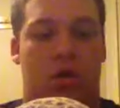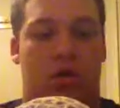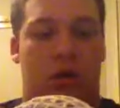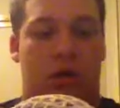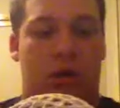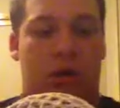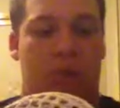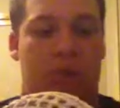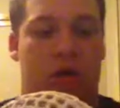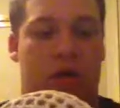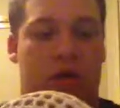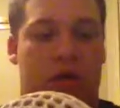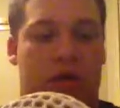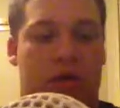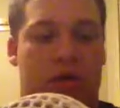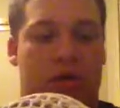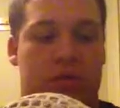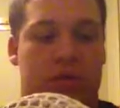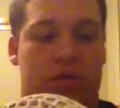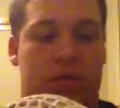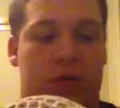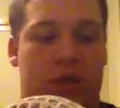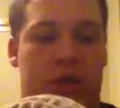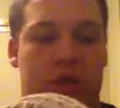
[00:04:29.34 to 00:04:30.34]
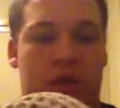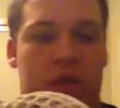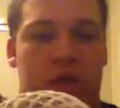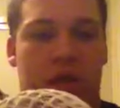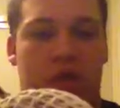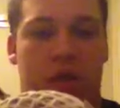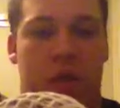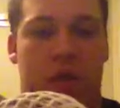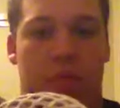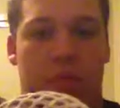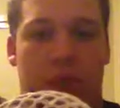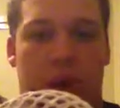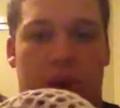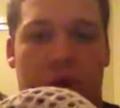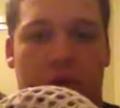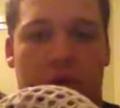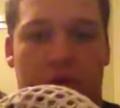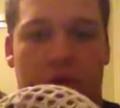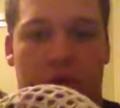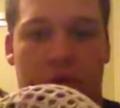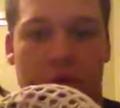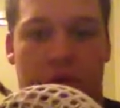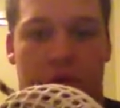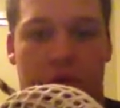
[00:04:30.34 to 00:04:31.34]
Kind of makes the
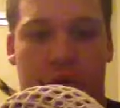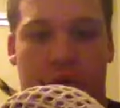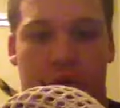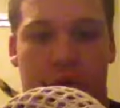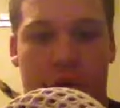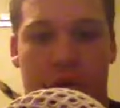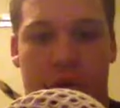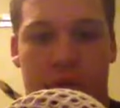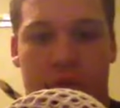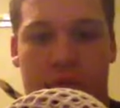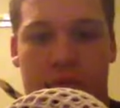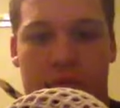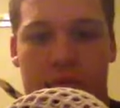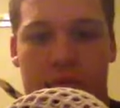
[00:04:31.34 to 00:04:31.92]
pocket look weird,